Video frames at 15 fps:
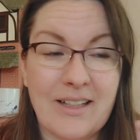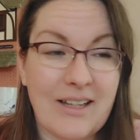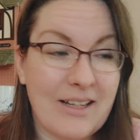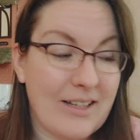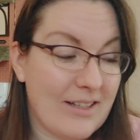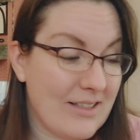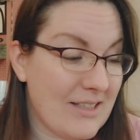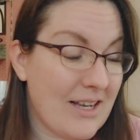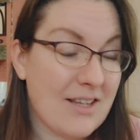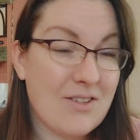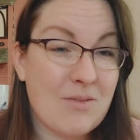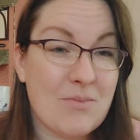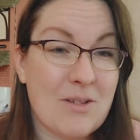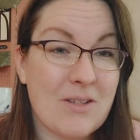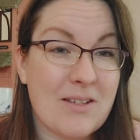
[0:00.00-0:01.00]
And yes,
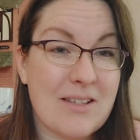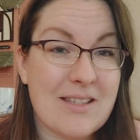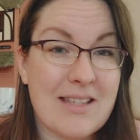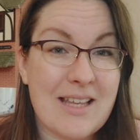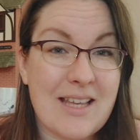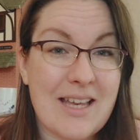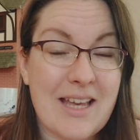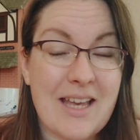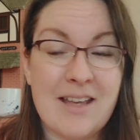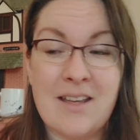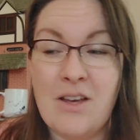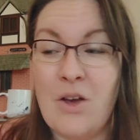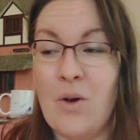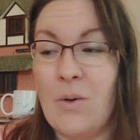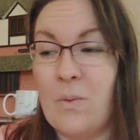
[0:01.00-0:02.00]
I'm just going to sit here
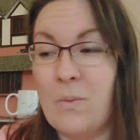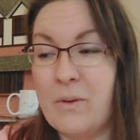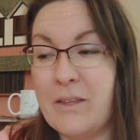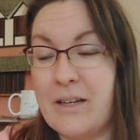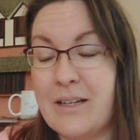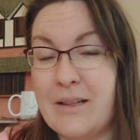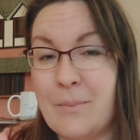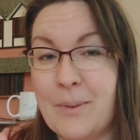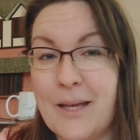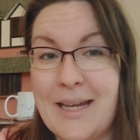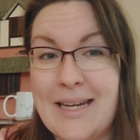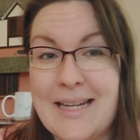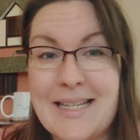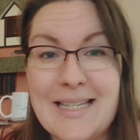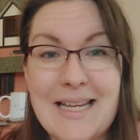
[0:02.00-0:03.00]
with a little bit of
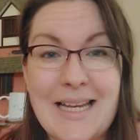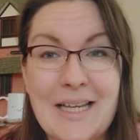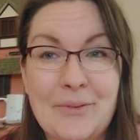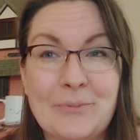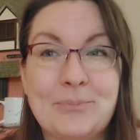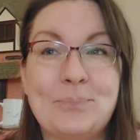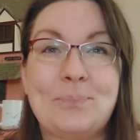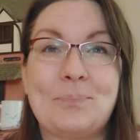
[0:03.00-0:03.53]
knitting